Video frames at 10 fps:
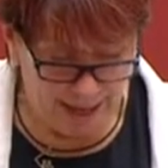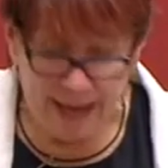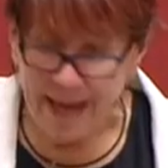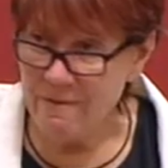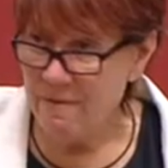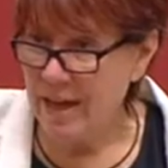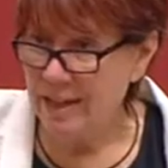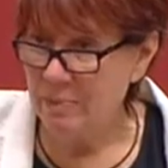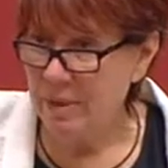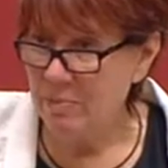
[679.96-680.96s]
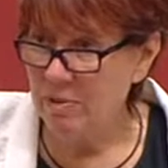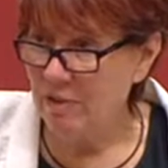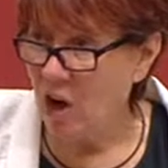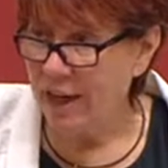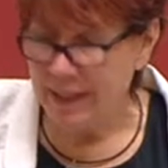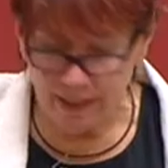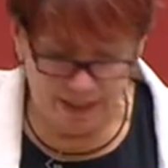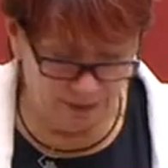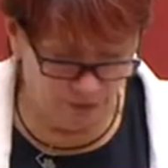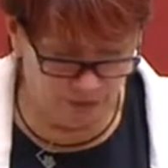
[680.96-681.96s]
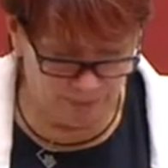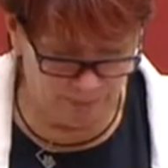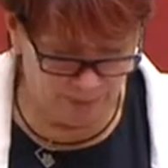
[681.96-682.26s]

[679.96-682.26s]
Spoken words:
ANPAH has been providing leadership